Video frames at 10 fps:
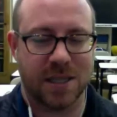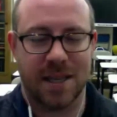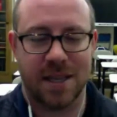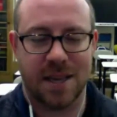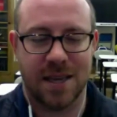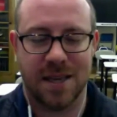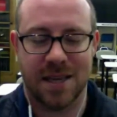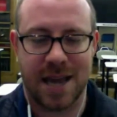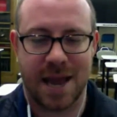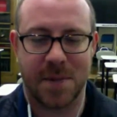the
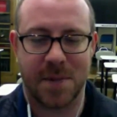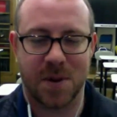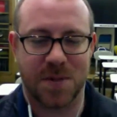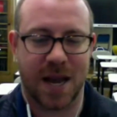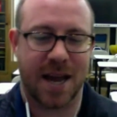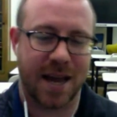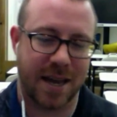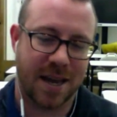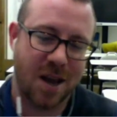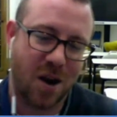time goes by
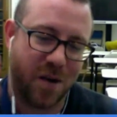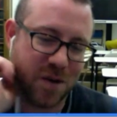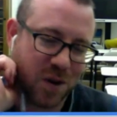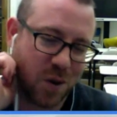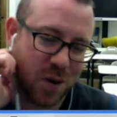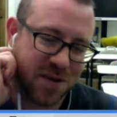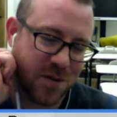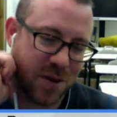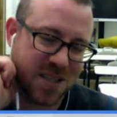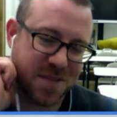over the course of
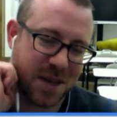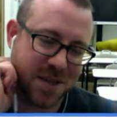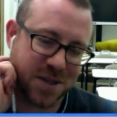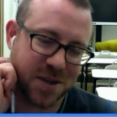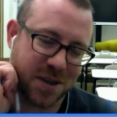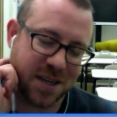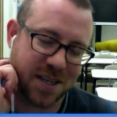one semester is